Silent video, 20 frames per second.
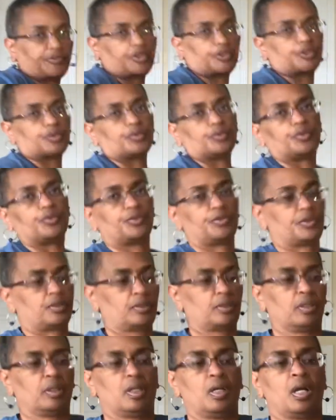shoes
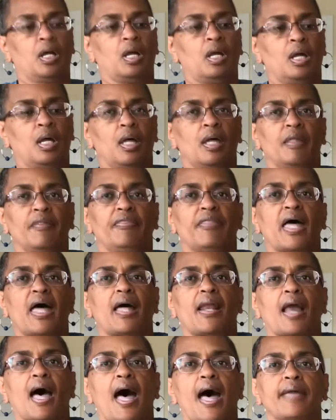
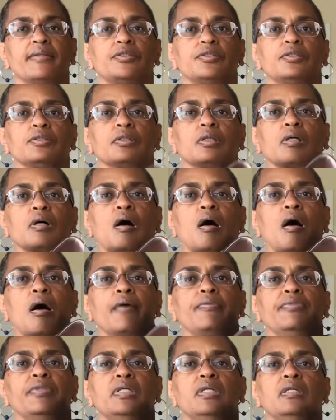that I took
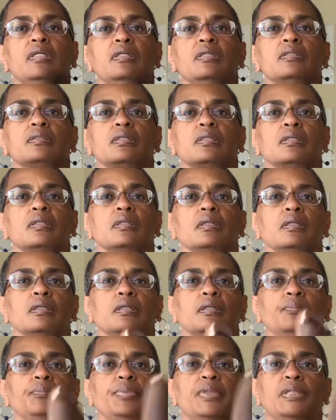are these
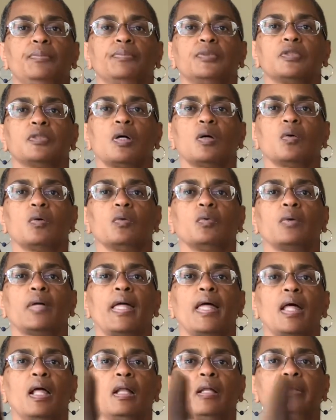peep toe
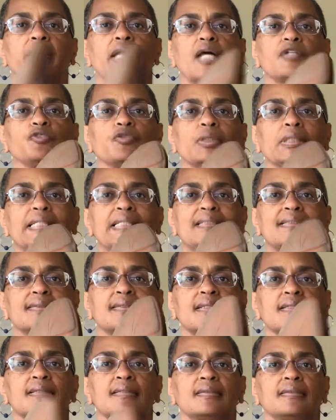El
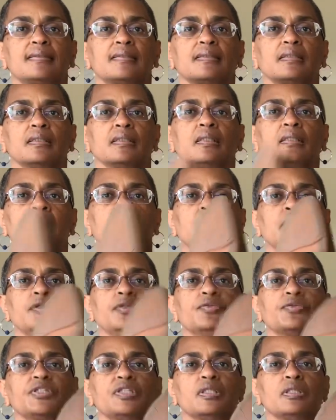Naturalistas.
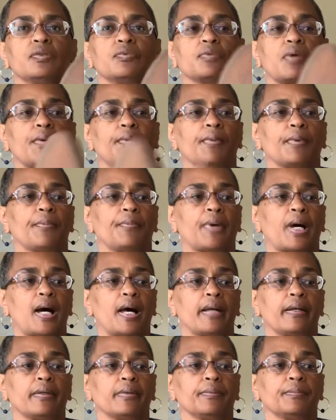You'll see the rubber
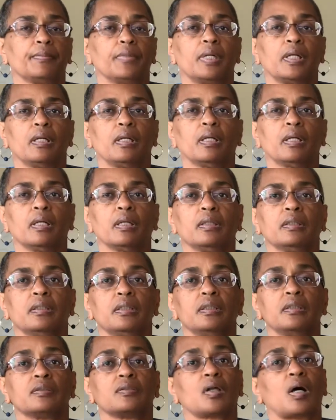bottom, and
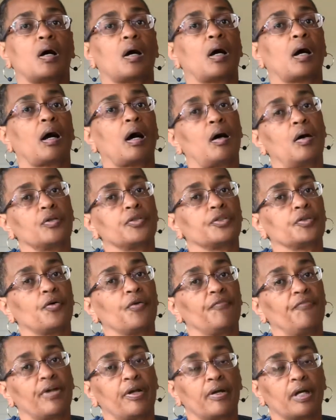these are
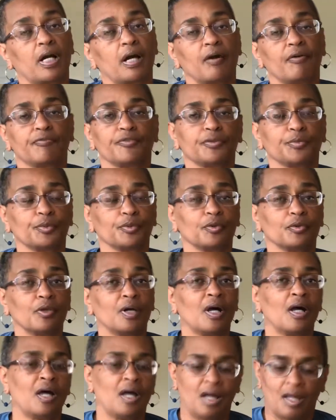also very comfortable
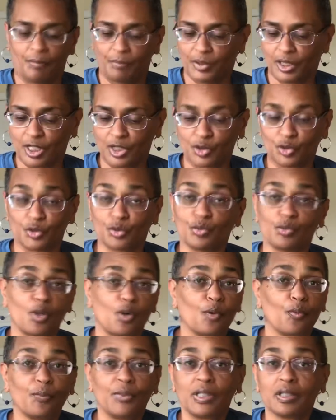because you
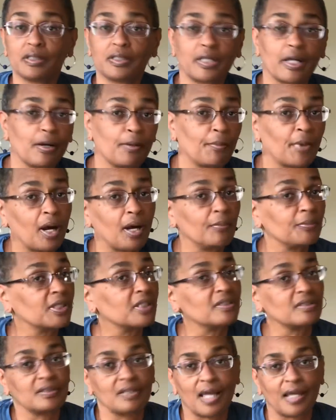know military mom
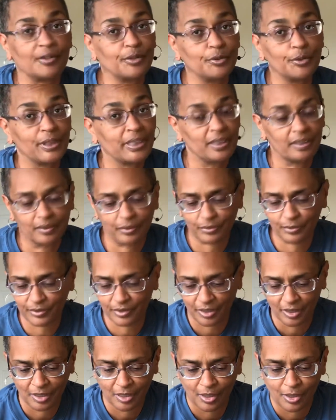does not do
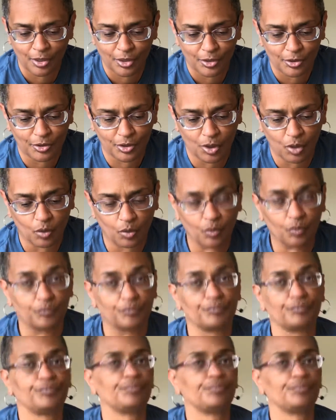heels. So